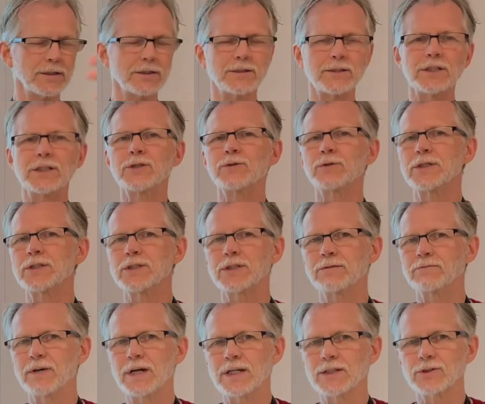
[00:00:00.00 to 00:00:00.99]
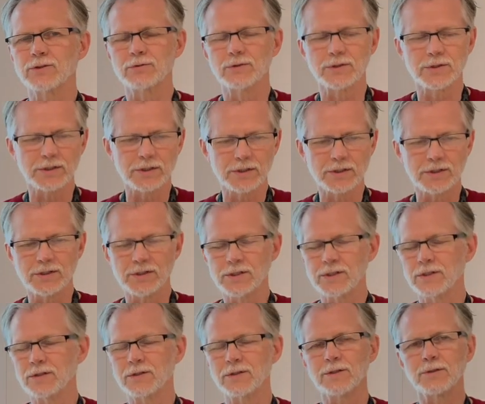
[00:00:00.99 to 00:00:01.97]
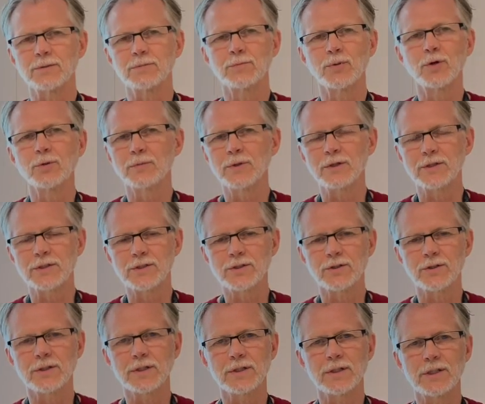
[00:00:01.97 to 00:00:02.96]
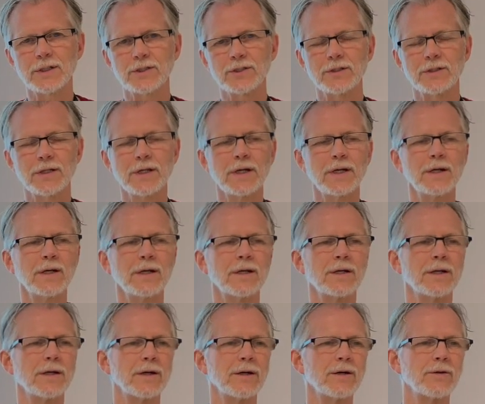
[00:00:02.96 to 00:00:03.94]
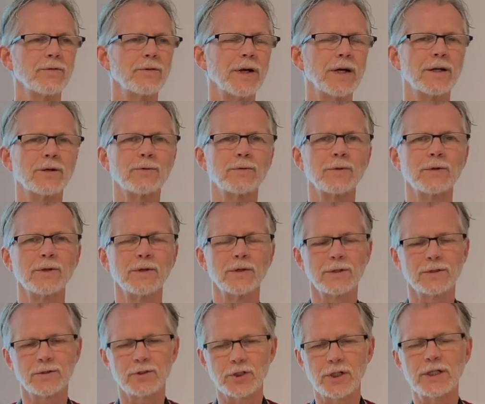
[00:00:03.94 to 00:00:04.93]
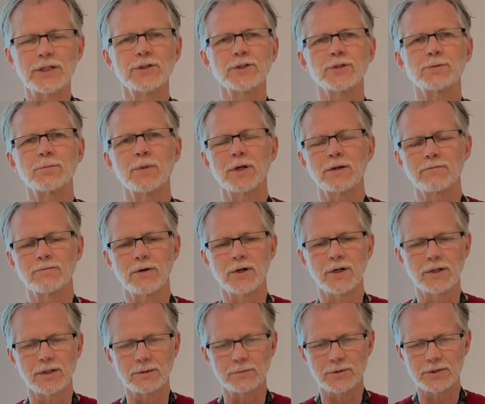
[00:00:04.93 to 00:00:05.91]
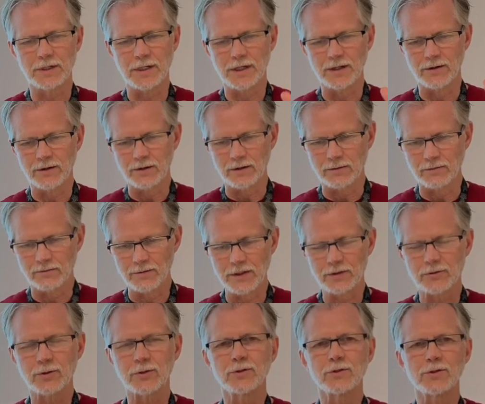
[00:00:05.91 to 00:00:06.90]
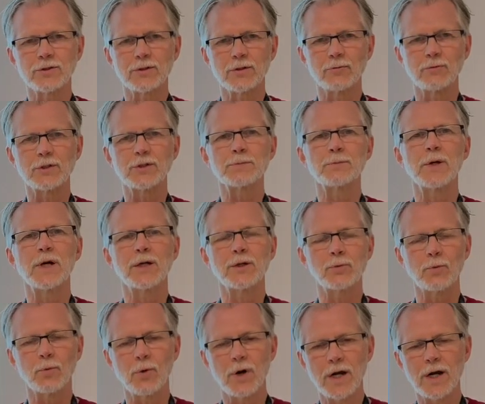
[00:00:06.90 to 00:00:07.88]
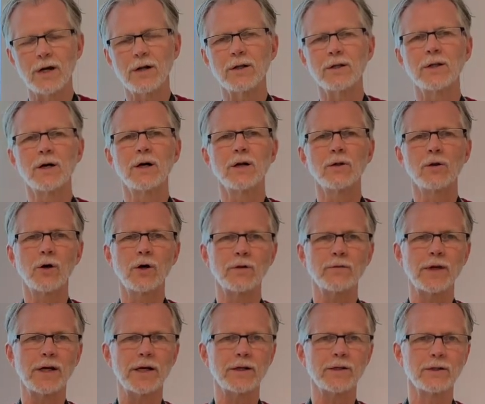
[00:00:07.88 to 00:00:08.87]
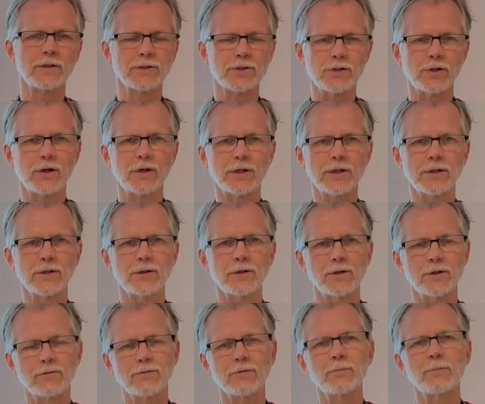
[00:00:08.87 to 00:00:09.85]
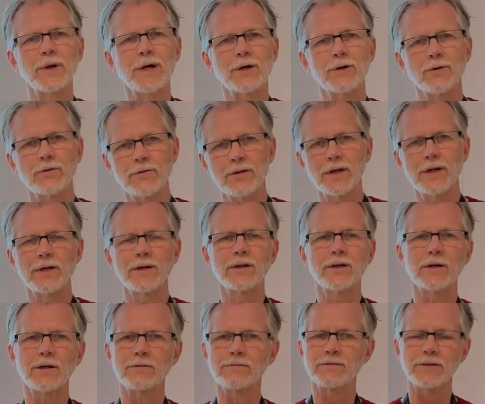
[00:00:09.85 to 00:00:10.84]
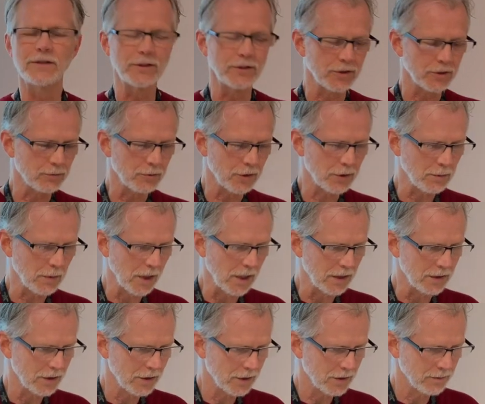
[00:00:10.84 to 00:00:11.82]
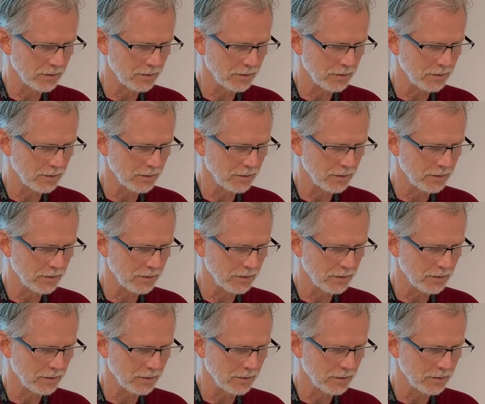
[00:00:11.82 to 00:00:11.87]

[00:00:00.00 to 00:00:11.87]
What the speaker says: decreasing vascular resistance in the pulmonary circulation, that changes blood volumes, and the ventricles respond well along that Starling curve, better than a fetus responds.